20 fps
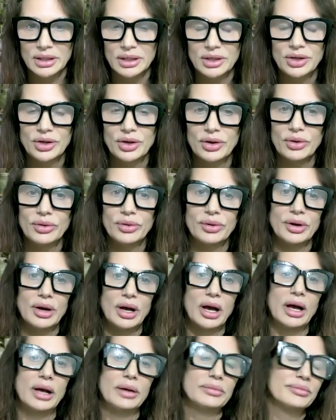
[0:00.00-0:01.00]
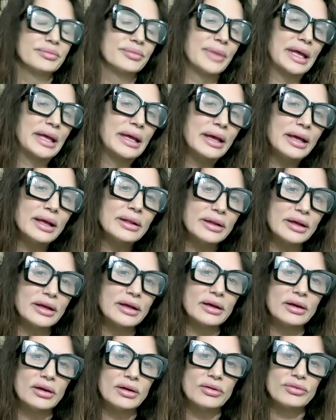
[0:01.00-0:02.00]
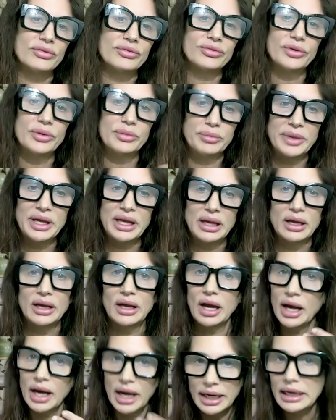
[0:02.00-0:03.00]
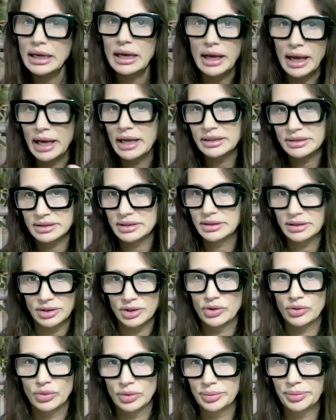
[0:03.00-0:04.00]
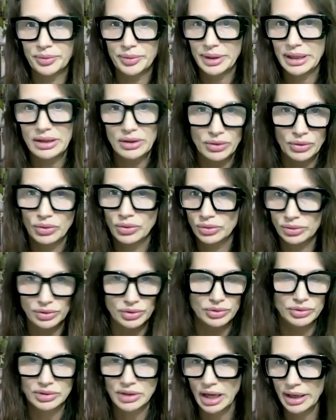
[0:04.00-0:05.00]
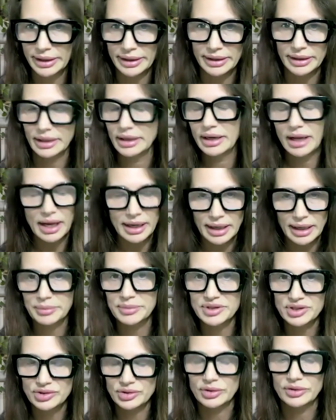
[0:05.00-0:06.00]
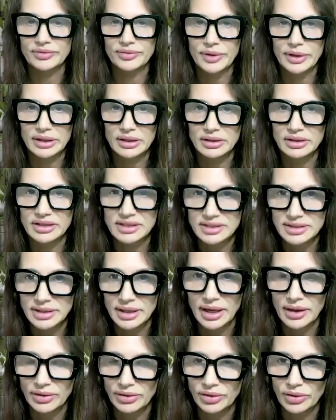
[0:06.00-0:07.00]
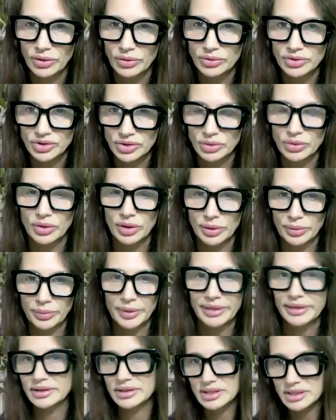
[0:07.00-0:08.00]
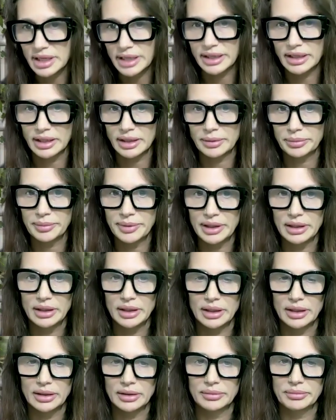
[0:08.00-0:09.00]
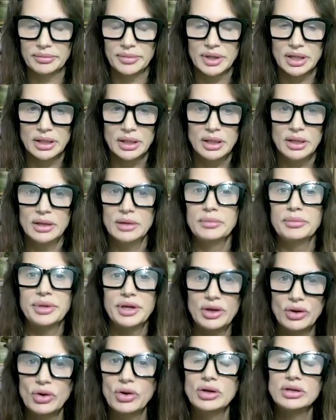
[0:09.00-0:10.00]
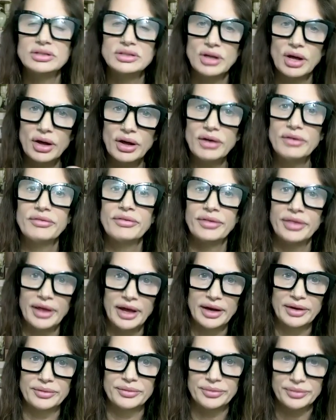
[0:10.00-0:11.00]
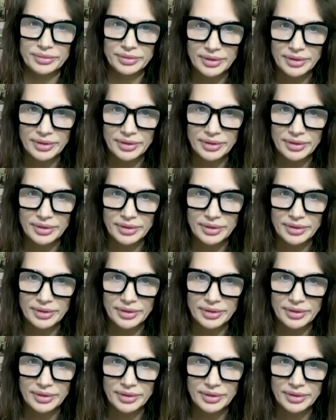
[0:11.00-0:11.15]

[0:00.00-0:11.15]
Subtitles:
You know, Healing for me, I had to incorporate a whole new diet, and I am a certified holistic health coach along with a psychic medium because of that